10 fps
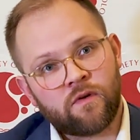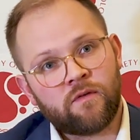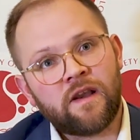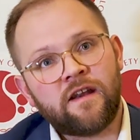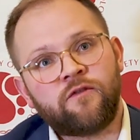We
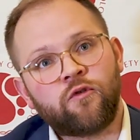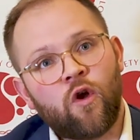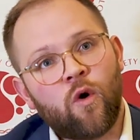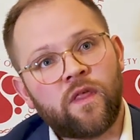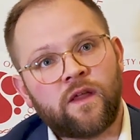really need to
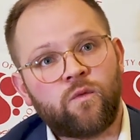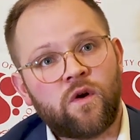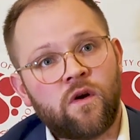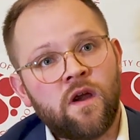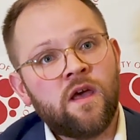know that
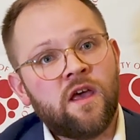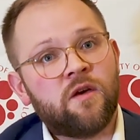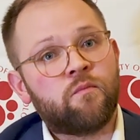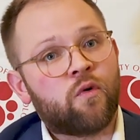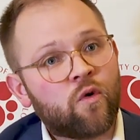we're
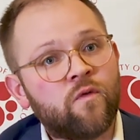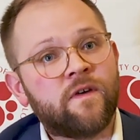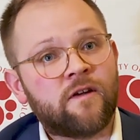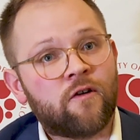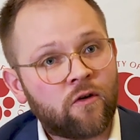
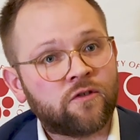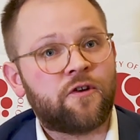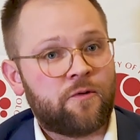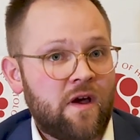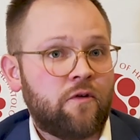improving their long
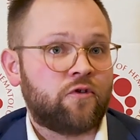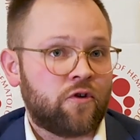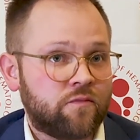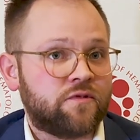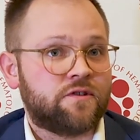term
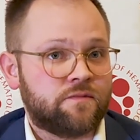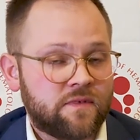outcomes.